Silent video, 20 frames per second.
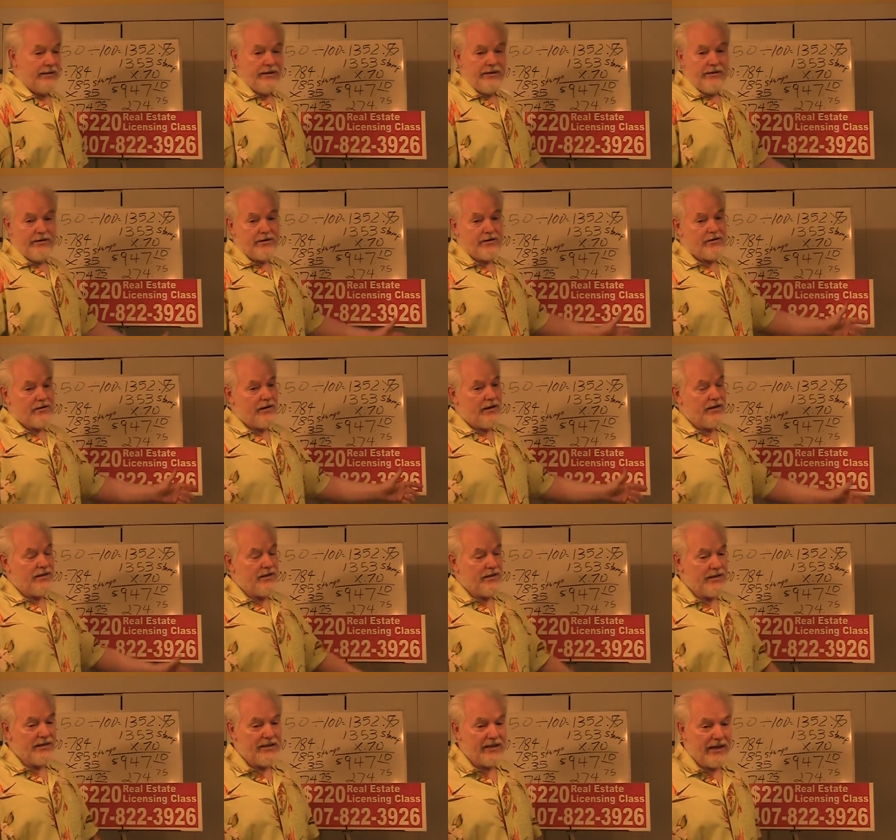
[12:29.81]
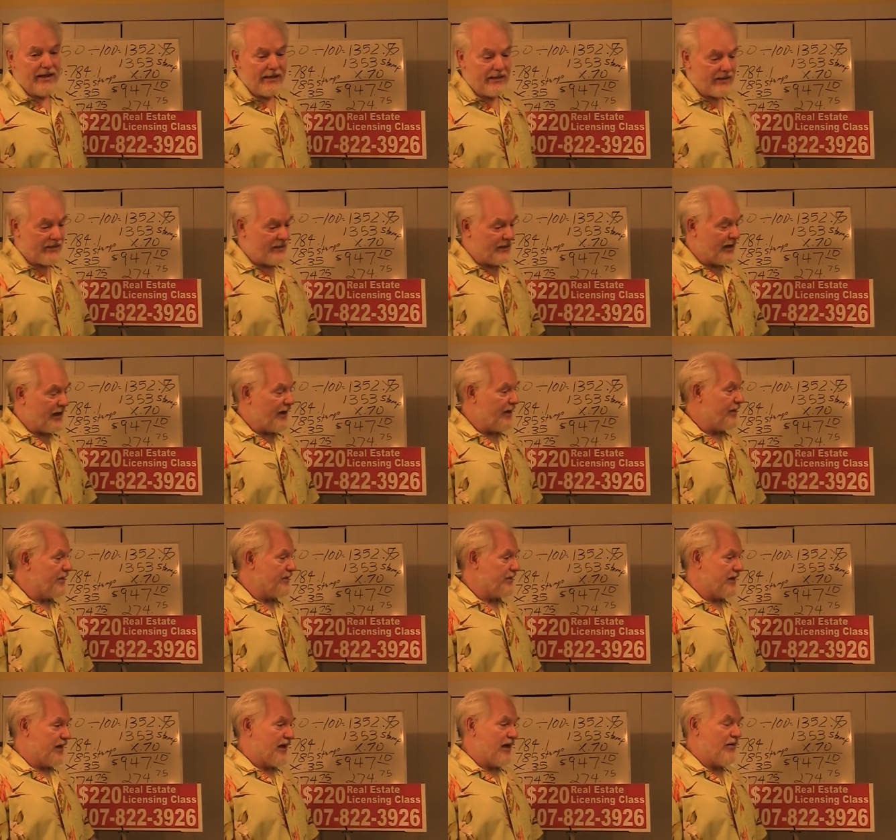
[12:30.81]
You're crazy to take the state
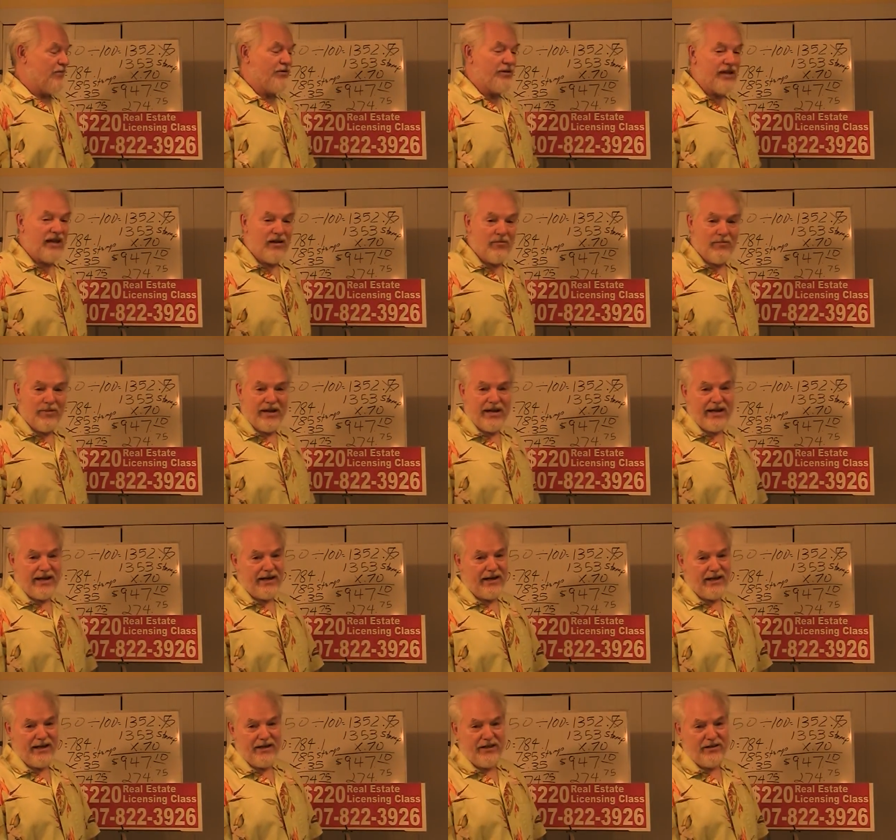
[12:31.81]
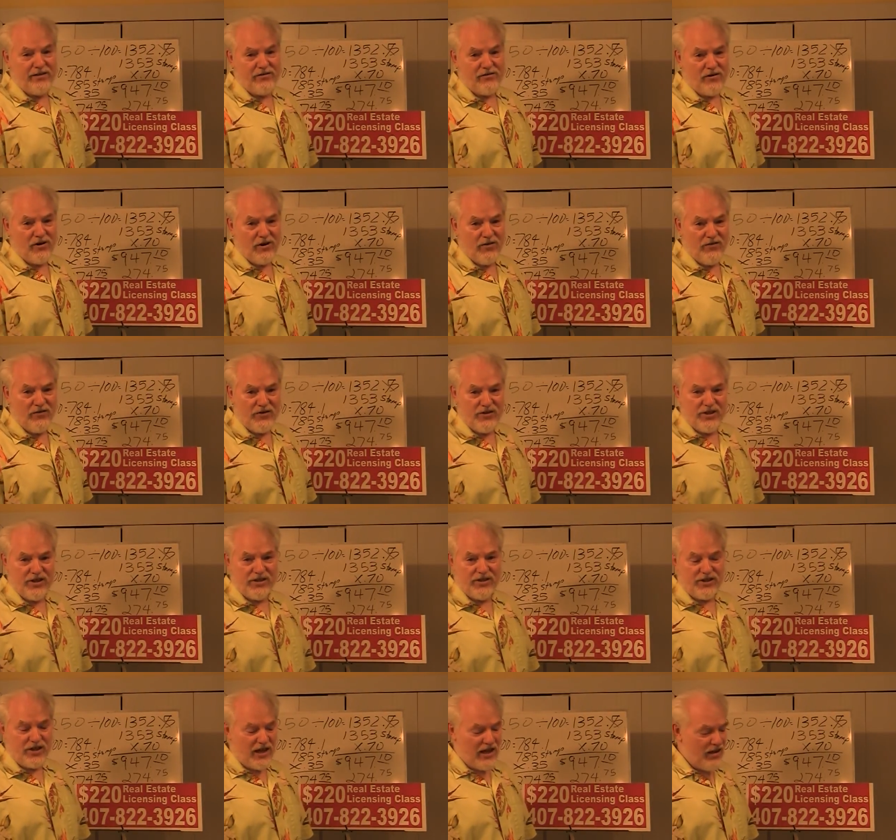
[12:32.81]
exam without buying Linda Crawford's
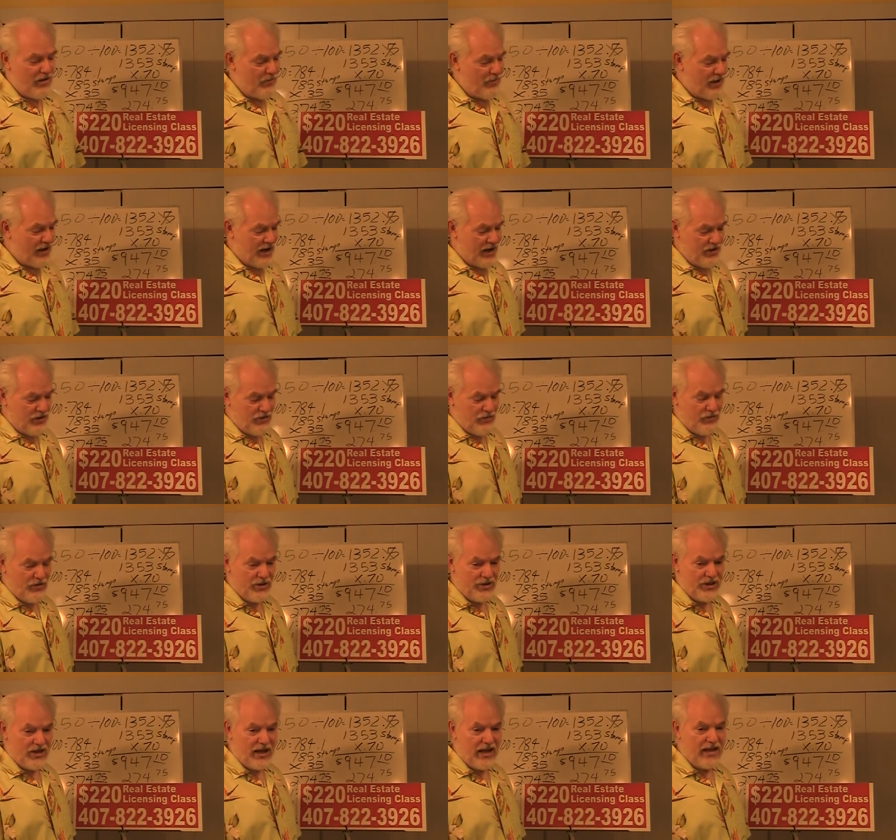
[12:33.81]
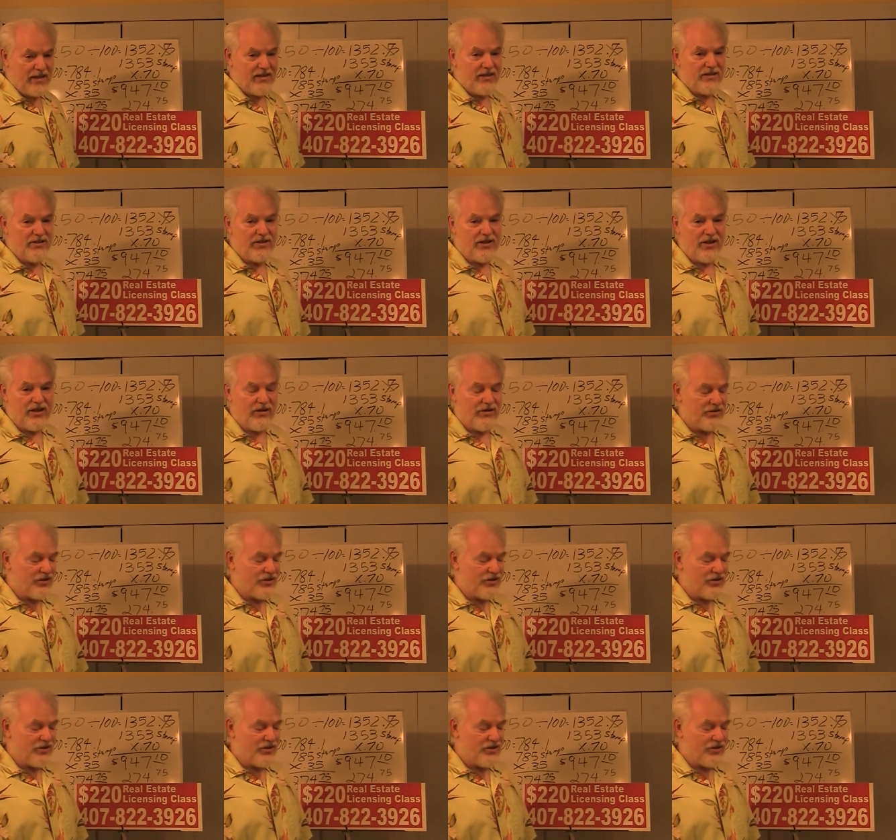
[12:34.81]
exam manual, which Kathy sells.